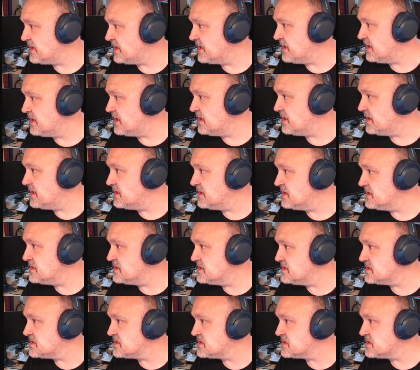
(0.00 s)

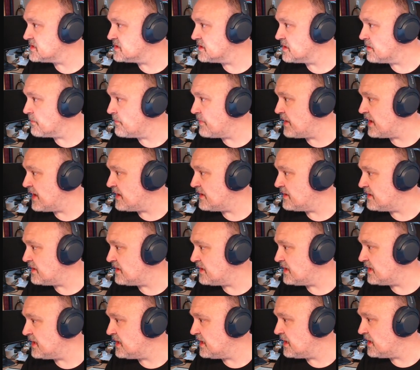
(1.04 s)
is the bandit
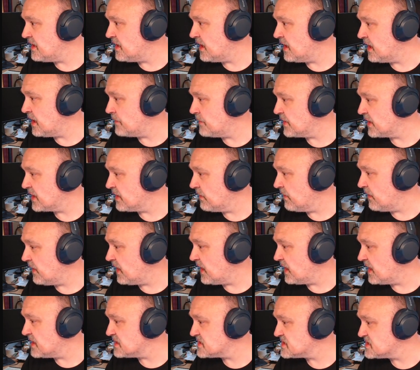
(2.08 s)
hit armor
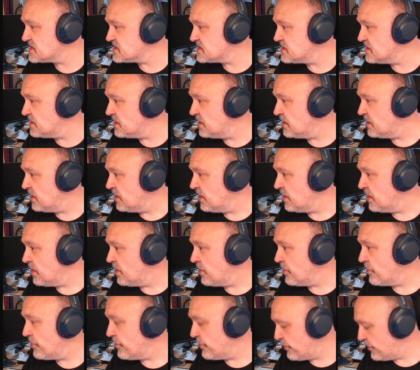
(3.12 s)
class
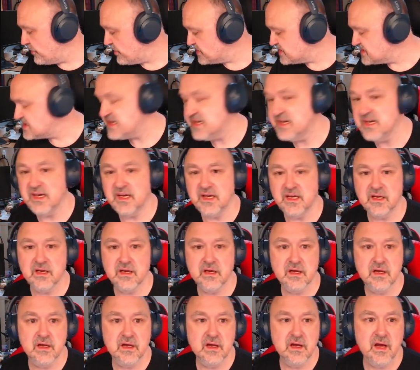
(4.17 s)
13
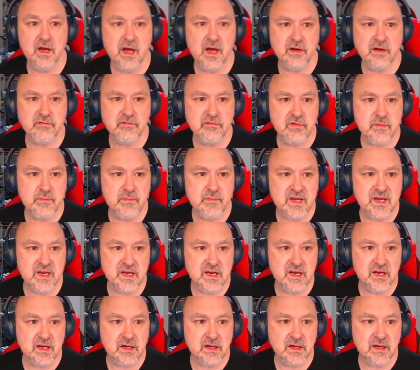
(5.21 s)
and Romina